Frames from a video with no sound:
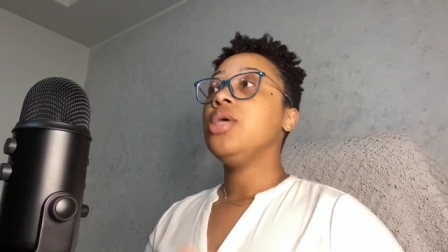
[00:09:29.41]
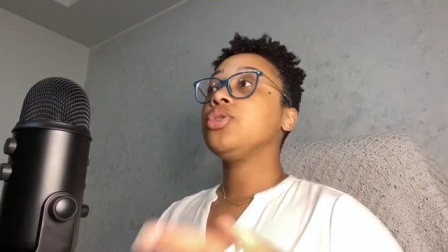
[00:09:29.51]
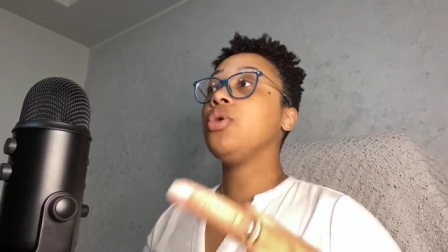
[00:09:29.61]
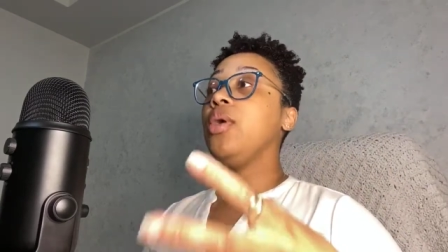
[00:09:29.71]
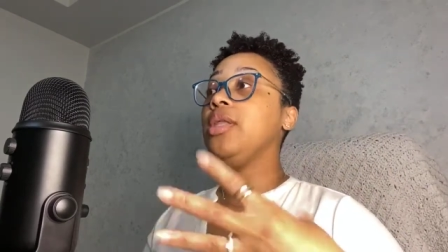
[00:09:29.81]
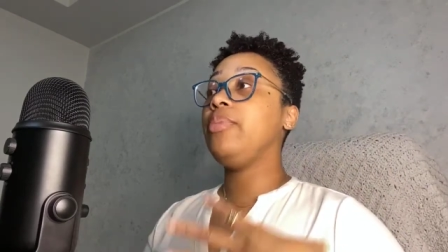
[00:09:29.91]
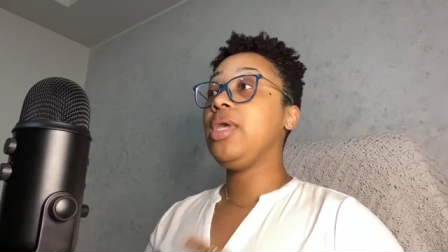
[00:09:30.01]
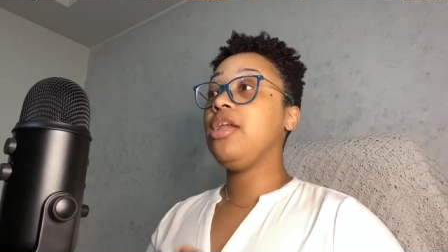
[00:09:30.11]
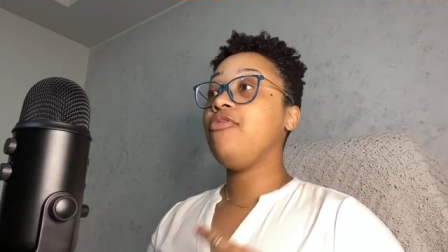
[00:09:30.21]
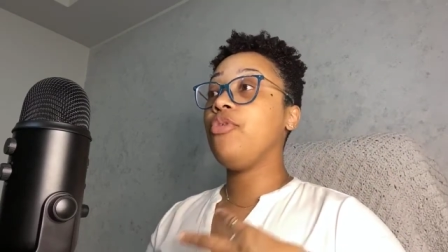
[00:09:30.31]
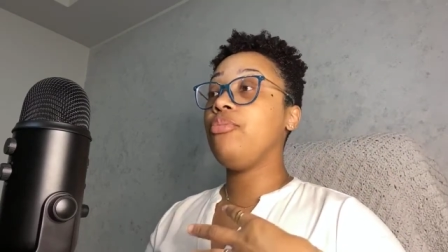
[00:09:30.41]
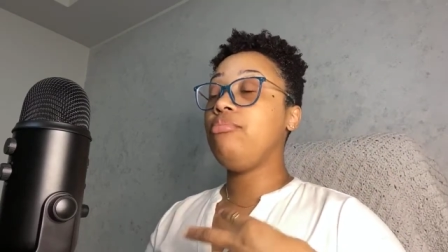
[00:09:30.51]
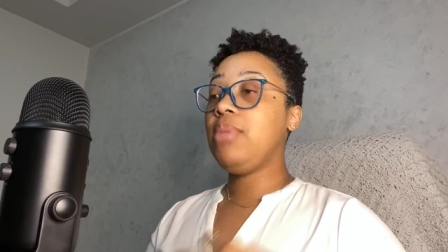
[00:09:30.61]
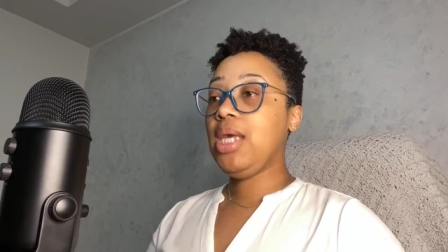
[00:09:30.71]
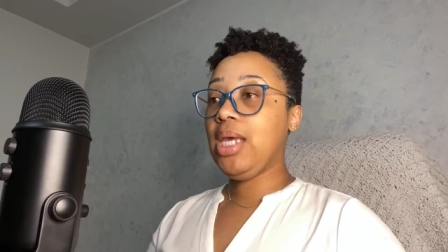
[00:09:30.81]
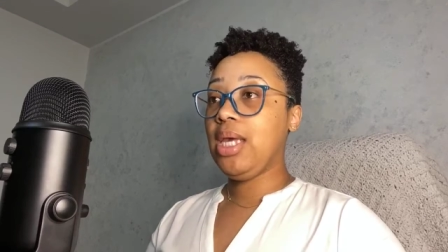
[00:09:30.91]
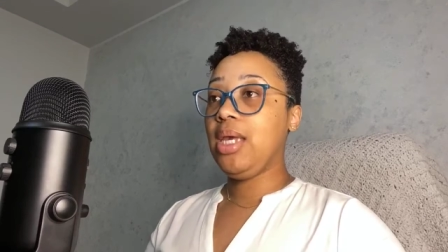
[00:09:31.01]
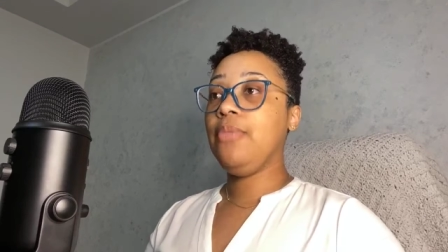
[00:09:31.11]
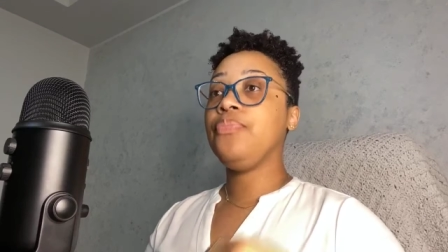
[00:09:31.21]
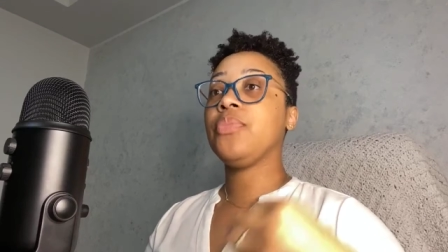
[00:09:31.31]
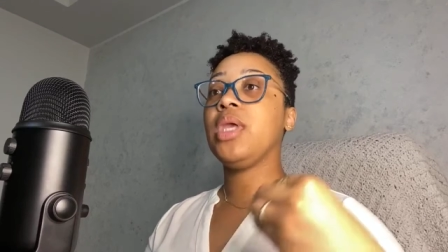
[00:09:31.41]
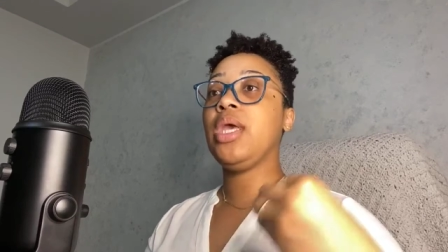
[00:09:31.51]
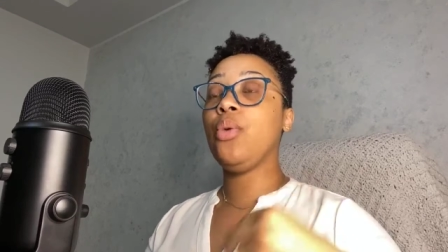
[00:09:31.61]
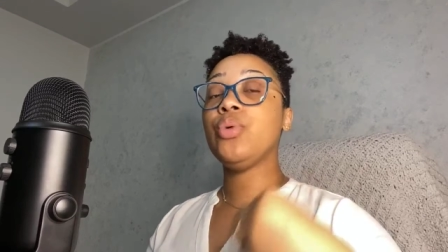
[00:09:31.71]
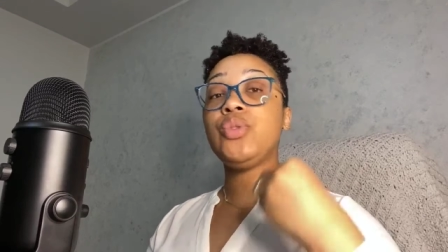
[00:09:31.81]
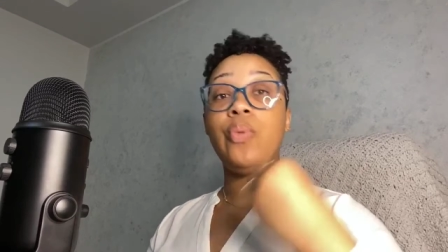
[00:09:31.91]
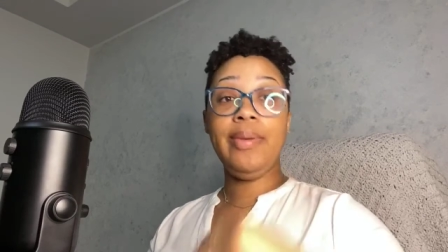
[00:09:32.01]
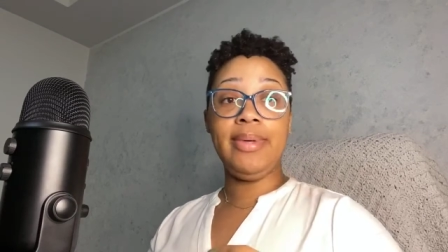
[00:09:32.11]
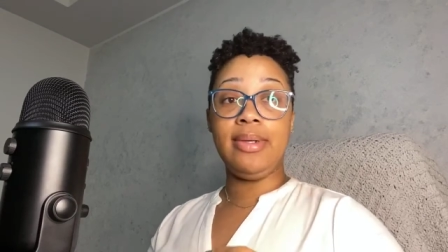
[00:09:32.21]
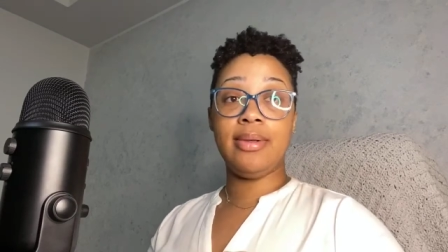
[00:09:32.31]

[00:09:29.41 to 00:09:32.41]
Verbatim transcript: so in the beginning for me it was women